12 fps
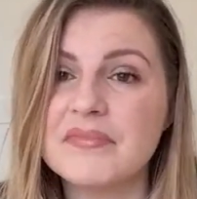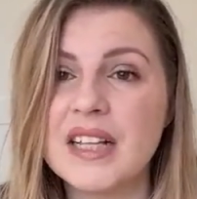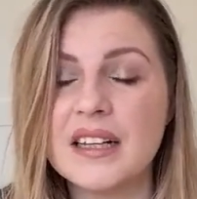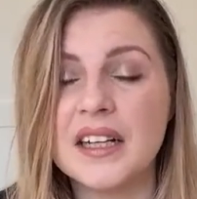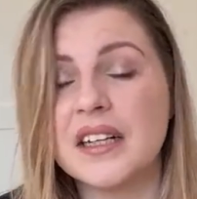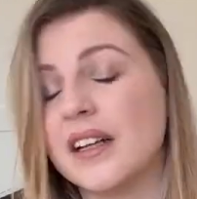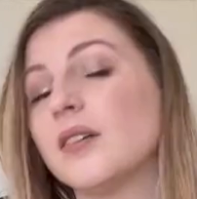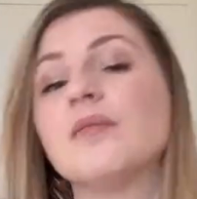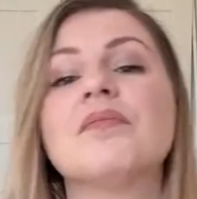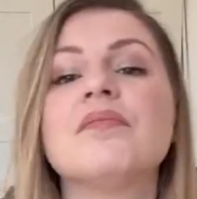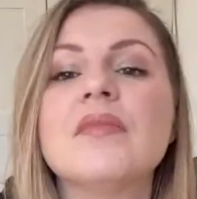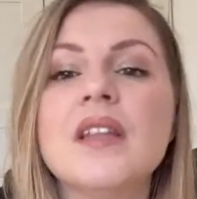I don't know.
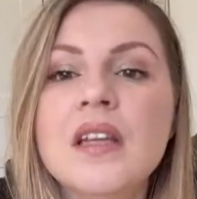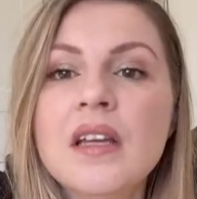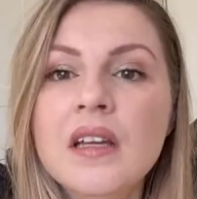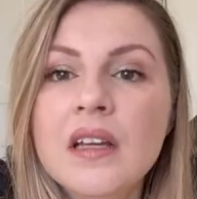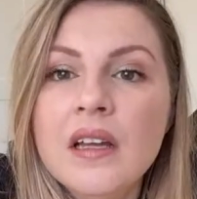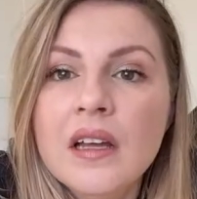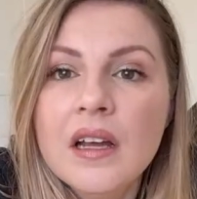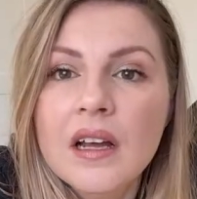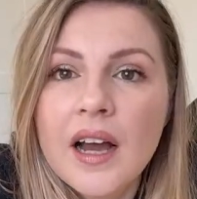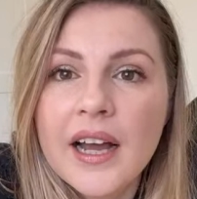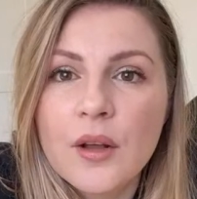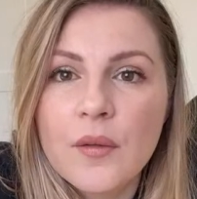
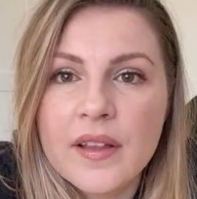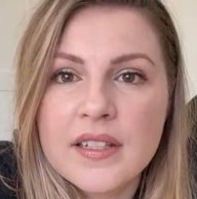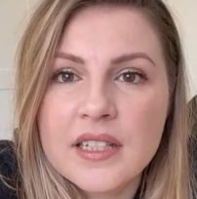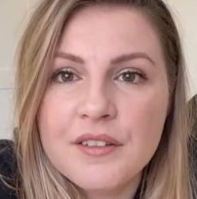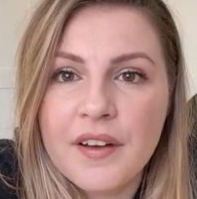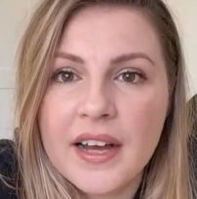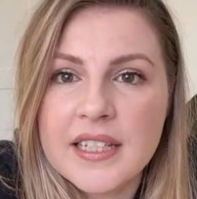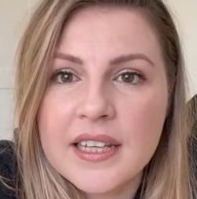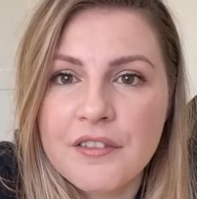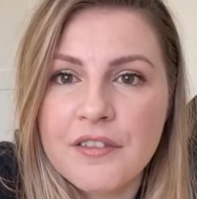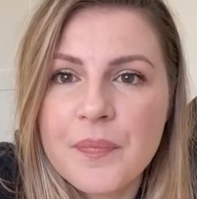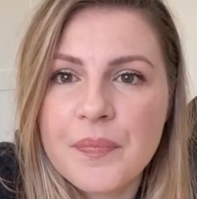I know that's
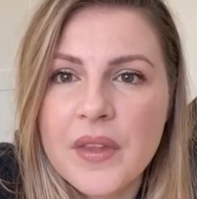divisive.